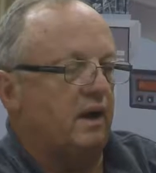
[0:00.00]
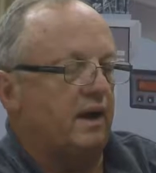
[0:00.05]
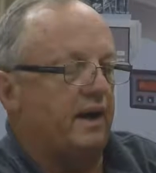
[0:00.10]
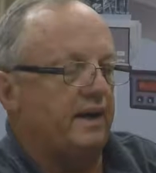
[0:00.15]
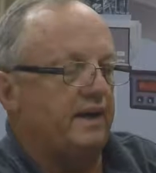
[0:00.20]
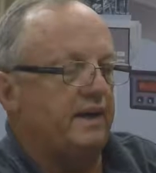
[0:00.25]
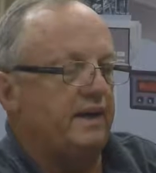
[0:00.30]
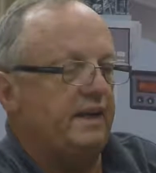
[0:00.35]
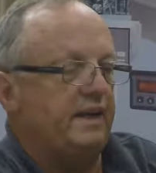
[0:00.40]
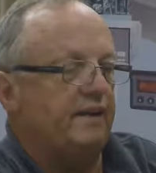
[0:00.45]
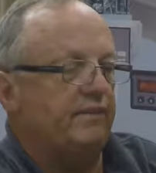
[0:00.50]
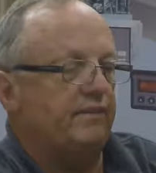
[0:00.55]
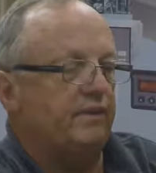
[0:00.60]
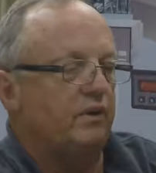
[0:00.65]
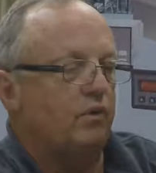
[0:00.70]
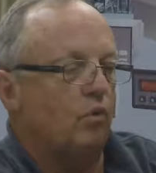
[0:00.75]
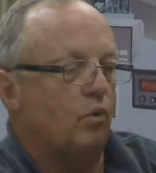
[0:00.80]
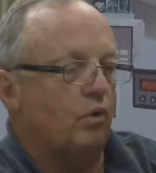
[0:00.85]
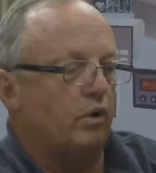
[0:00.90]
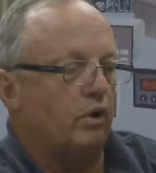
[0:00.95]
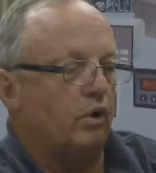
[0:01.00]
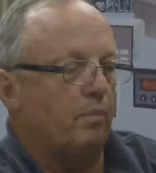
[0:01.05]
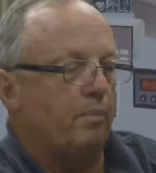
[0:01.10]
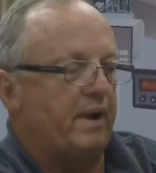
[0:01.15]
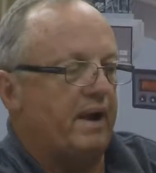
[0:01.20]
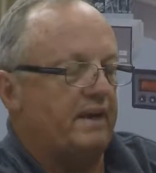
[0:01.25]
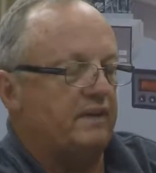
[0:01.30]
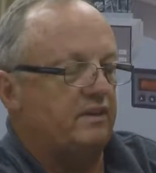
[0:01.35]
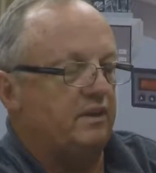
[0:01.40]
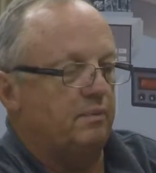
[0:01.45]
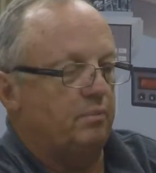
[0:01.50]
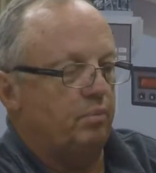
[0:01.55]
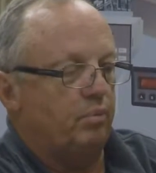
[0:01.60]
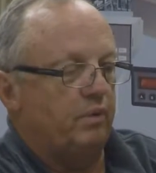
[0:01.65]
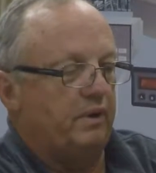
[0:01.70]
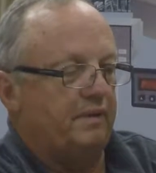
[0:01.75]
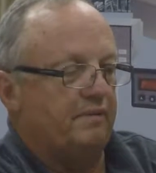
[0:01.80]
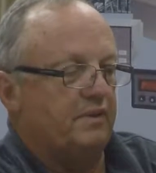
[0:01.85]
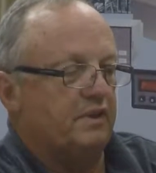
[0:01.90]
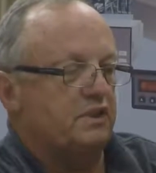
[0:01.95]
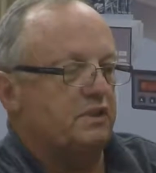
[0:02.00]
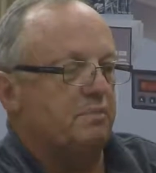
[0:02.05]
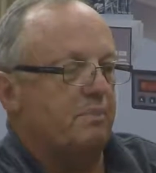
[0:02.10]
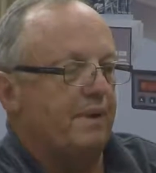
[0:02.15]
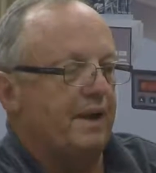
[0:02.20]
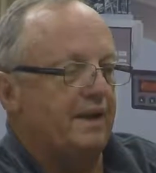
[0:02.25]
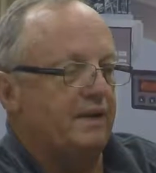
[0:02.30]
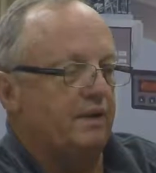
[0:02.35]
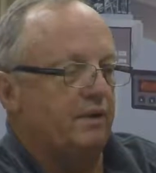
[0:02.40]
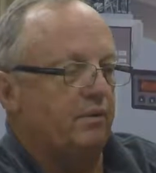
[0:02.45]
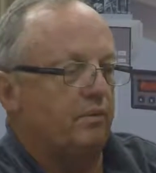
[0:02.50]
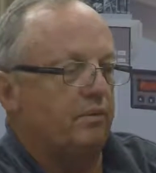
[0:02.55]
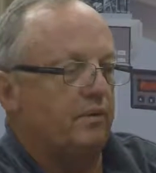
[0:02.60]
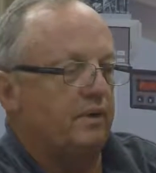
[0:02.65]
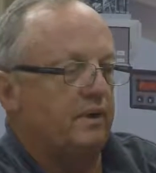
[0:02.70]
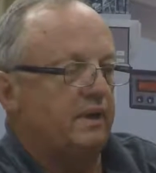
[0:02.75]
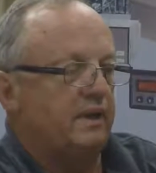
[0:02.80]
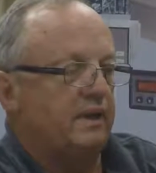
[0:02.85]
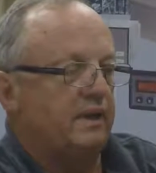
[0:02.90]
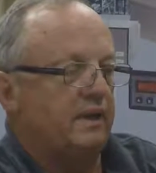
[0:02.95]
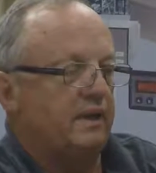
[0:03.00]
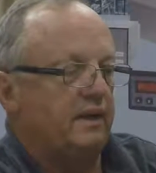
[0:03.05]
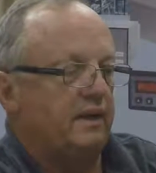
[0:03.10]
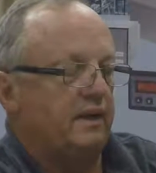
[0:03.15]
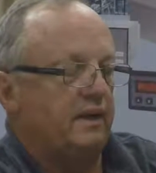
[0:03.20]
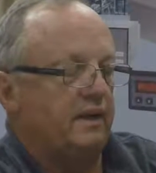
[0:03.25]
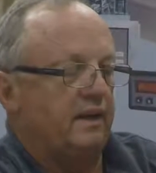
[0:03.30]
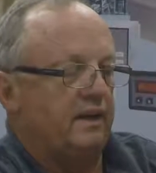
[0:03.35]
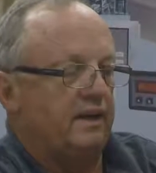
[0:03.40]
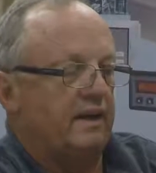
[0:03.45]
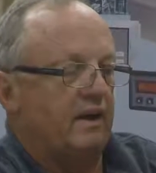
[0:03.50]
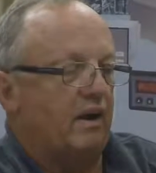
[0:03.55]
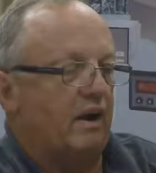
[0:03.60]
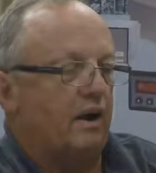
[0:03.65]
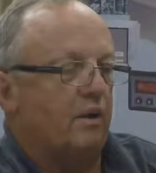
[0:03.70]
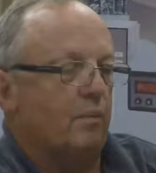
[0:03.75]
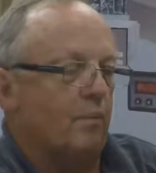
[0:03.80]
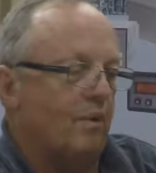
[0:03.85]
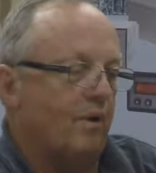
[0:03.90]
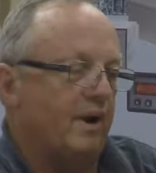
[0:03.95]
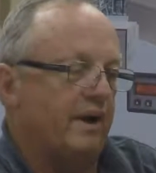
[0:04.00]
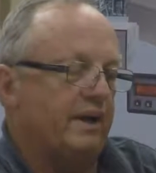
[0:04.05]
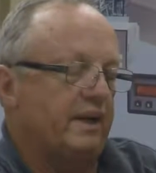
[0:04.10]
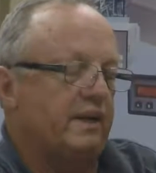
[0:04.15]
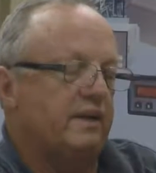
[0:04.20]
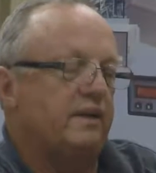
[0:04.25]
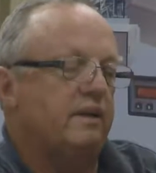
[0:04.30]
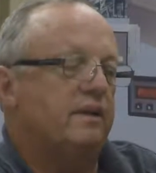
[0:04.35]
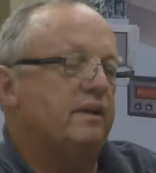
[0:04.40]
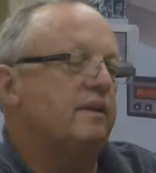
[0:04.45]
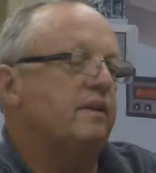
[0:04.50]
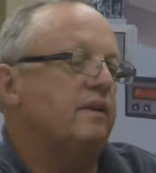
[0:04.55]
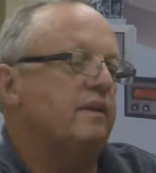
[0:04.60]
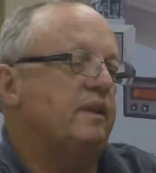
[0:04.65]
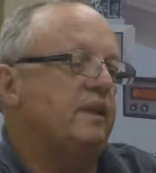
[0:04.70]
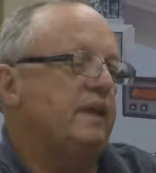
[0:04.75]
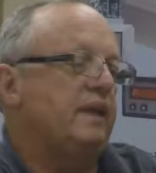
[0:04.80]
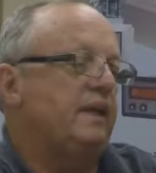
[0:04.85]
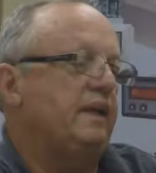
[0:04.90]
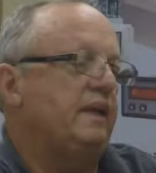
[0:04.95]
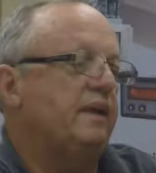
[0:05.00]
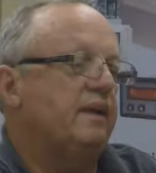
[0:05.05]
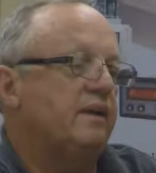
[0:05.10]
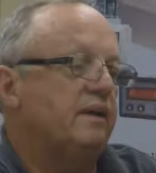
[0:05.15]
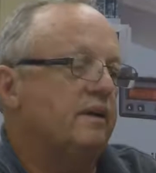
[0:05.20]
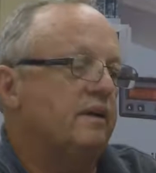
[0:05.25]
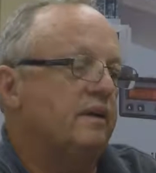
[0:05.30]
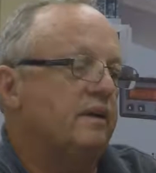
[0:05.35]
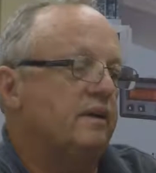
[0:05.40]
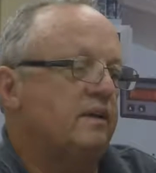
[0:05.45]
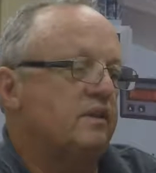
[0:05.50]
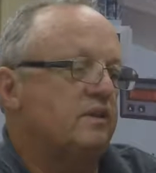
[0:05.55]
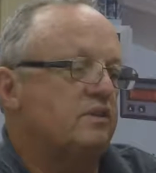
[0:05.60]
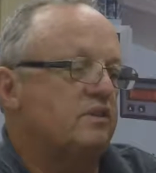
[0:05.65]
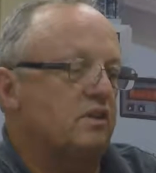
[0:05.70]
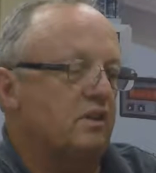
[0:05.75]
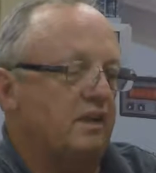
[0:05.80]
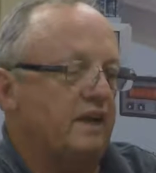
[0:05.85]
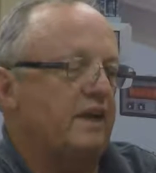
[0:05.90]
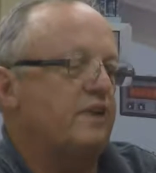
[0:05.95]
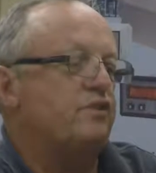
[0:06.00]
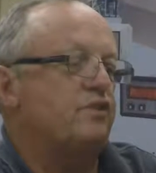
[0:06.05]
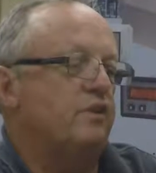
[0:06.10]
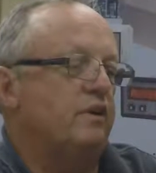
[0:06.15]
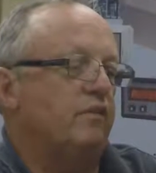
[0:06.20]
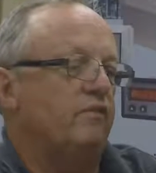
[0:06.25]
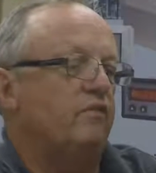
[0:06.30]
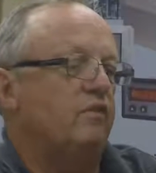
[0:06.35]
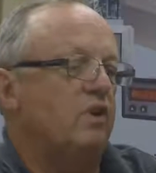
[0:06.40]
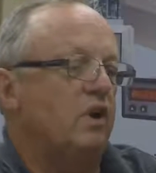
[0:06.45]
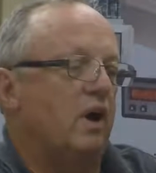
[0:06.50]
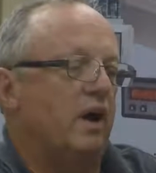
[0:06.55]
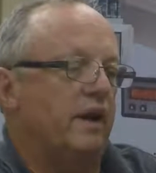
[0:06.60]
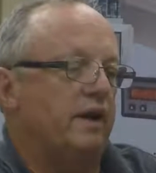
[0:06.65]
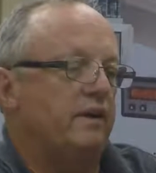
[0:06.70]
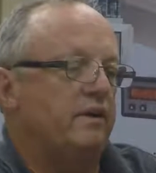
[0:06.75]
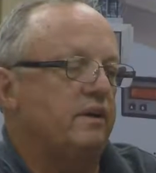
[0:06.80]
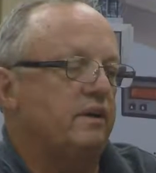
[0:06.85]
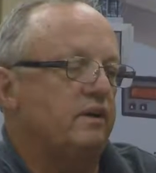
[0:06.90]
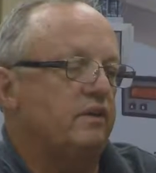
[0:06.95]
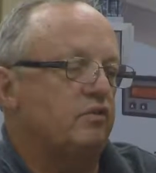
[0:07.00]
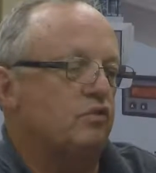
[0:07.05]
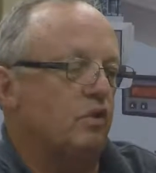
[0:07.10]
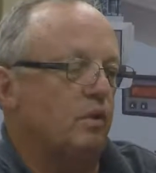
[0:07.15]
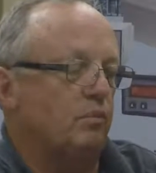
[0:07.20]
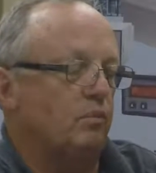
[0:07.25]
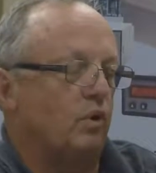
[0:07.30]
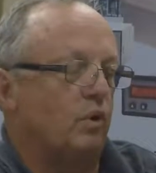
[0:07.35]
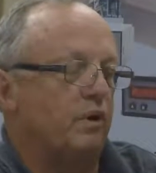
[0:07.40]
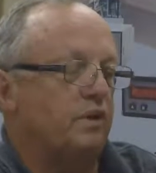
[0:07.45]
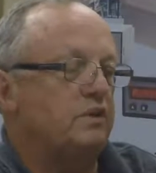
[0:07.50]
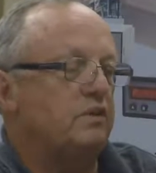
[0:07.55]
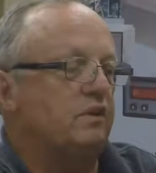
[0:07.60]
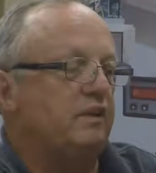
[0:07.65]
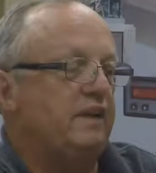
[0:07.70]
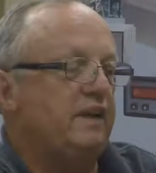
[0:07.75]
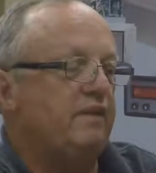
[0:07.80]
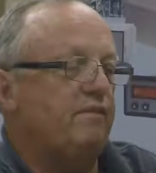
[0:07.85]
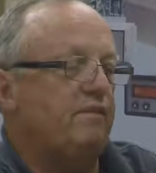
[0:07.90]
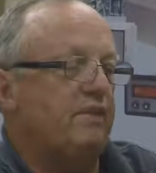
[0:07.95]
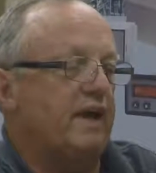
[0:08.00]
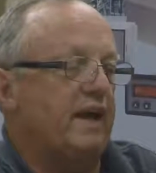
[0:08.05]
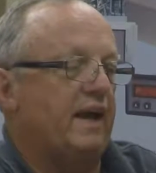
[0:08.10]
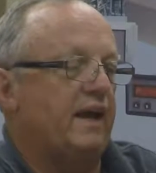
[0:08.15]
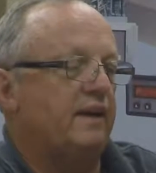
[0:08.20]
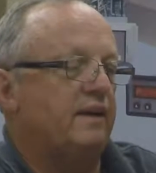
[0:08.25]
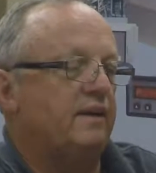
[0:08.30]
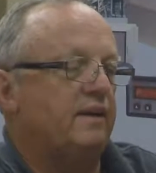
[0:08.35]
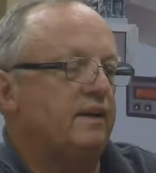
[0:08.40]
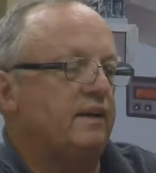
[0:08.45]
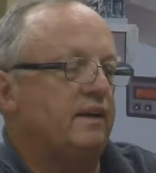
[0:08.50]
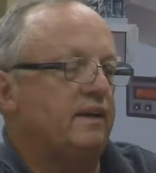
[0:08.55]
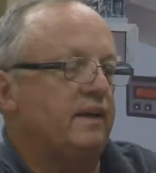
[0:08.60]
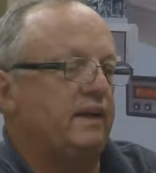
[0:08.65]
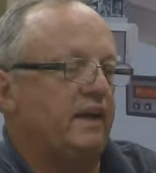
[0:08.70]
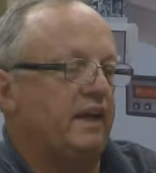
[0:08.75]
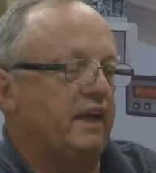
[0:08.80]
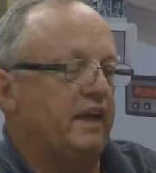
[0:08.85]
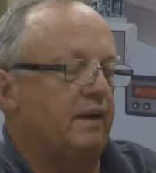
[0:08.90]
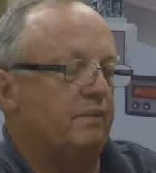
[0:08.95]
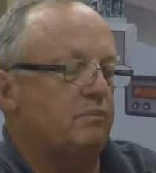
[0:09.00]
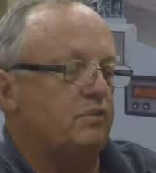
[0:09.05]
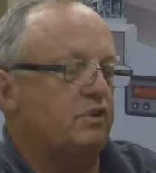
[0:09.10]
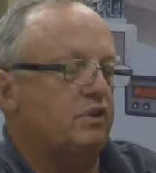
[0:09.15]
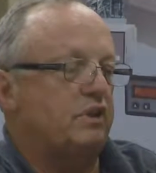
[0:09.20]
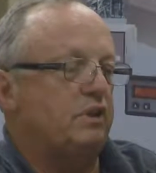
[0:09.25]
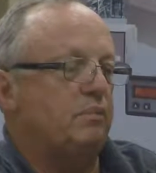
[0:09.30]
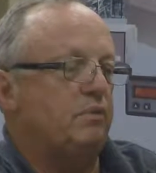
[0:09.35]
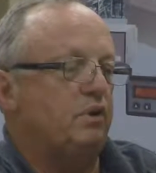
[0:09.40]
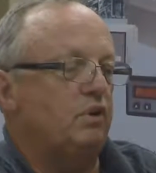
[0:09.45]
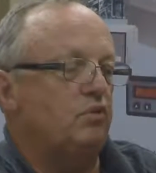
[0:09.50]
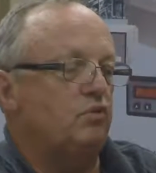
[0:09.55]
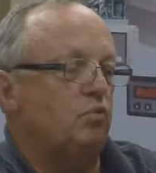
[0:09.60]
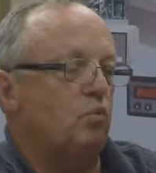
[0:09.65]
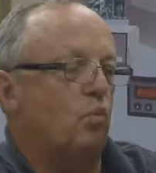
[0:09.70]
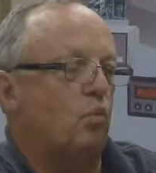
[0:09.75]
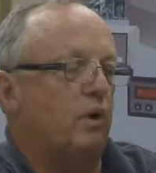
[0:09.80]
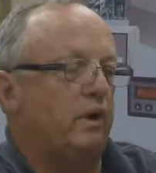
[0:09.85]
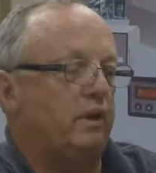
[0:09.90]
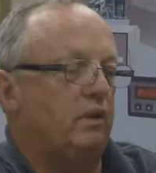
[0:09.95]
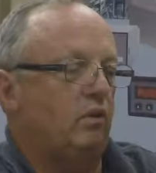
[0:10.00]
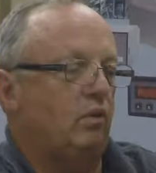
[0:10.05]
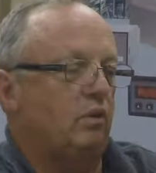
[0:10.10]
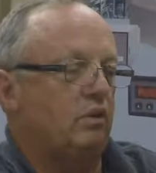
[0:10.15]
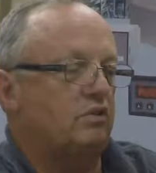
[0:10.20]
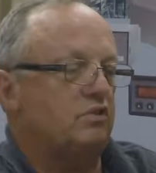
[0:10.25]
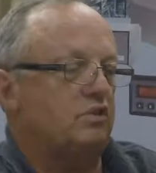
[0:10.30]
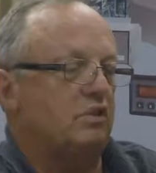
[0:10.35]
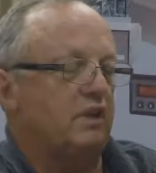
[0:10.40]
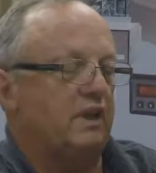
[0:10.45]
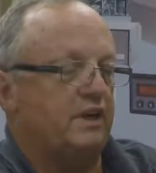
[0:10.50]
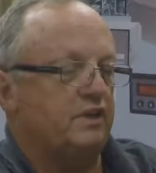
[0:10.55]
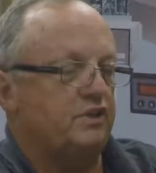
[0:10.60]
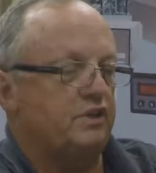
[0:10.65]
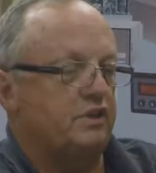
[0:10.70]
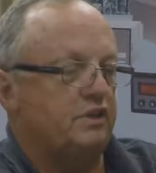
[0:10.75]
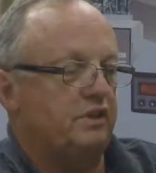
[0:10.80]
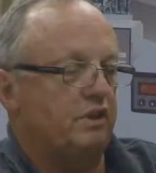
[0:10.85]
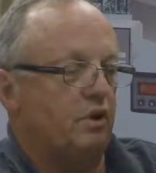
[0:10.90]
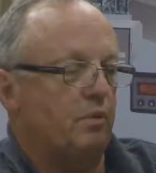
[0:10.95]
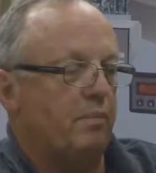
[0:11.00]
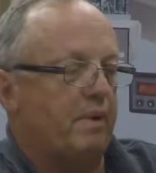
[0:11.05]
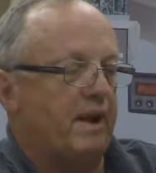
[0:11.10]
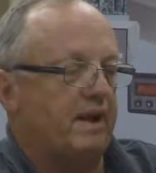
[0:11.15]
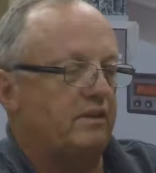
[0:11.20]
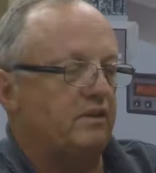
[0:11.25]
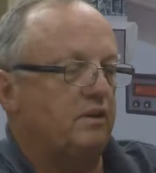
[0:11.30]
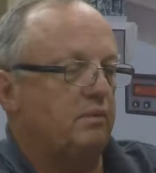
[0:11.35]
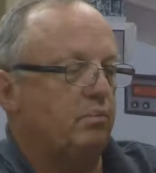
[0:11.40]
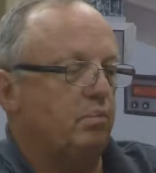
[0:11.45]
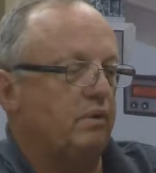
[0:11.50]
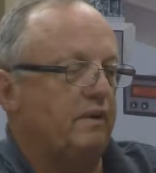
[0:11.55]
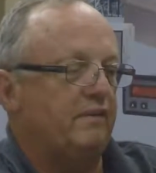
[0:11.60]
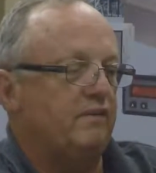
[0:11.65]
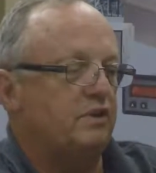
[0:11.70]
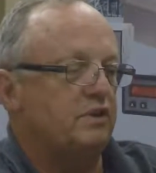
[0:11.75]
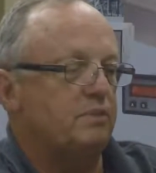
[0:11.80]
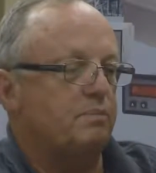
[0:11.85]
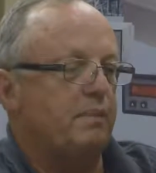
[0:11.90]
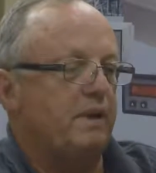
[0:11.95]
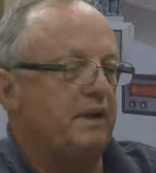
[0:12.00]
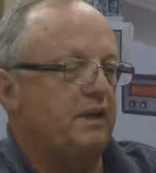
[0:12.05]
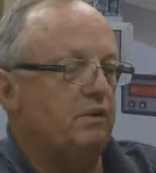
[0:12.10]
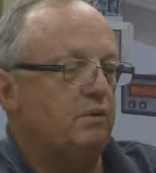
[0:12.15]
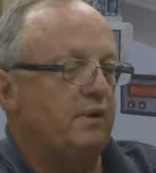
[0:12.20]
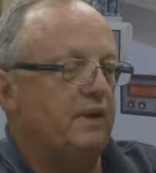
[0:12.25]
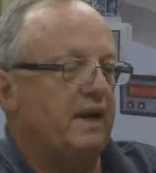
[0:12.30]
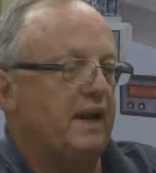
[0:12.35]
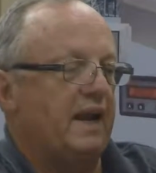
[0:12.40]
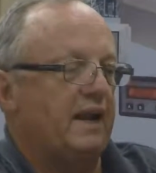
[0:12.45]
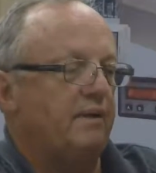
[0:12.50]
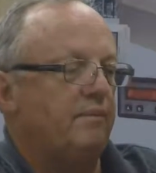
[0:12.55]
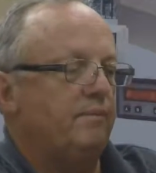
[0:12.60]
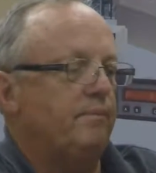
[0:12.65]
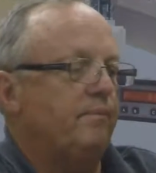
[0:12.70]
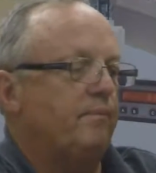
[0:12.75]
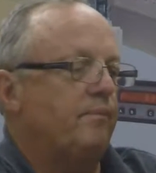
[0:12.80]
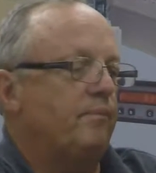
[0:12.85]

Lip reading: odd and even, or go back to the previous menu. Now I wanted the selection of none, so I'm going to leave that, and I'm just going to use 1 long selection to go back to the previous menu again.